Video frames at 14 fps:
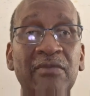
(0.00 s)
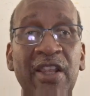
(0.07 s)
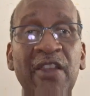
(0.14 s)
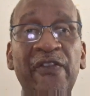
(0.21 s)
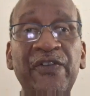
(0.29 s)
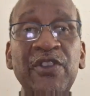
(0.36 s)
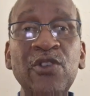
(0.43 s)

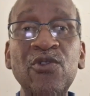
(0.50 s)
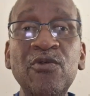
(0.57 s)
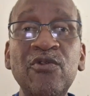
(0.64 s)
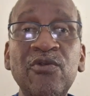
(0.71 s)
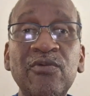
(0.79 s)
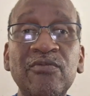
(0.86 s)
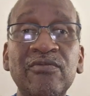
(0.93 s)
If
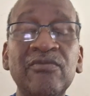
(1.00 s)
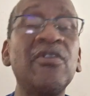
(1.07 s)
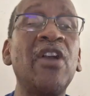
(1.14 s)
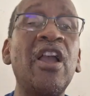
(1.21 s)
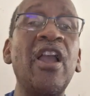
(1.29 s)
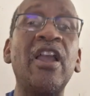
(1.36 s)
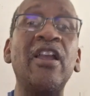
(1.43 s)
you,
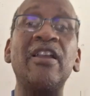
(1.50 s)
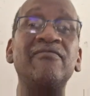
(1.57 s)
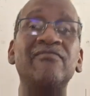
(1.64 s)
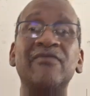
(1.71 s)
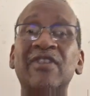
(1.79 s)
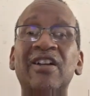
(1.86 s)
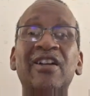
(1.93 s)

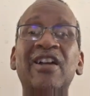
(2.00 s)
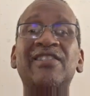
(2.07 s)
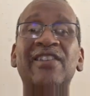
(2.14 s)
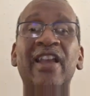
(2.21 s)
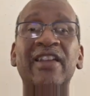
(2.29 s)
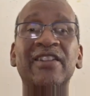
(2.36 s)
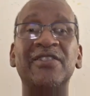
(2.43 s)
let's
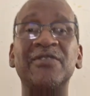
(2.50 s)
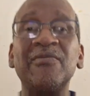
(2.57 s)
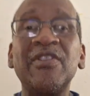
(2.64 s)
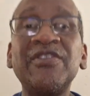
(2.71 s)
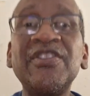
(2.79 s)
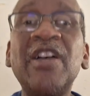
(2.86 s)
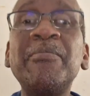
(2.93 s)
say this,
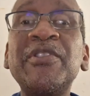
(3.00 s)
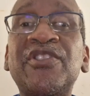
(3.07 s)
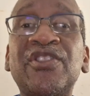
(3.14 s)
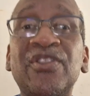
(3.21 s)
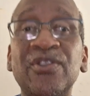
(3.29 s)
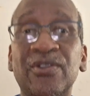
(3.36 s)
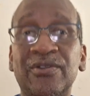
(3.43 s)
number
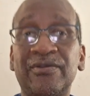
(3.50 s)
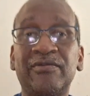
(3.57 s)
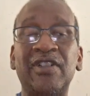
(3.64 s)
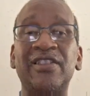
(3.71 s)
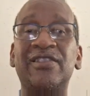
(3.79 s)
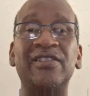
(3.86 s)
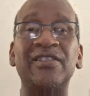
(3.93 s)
two.
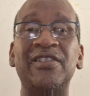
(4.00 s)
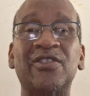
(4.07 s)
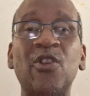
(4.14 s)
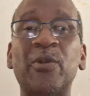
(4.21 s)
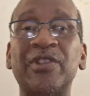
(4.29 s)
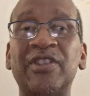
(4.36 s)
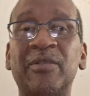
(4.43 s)
Let's
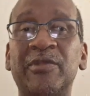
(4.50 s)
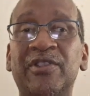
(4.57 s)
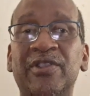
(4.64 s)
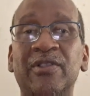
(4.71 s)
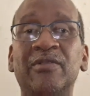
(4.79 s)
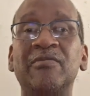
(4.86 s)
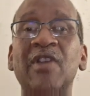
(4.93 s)
go with number
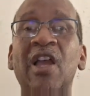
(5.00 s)
two.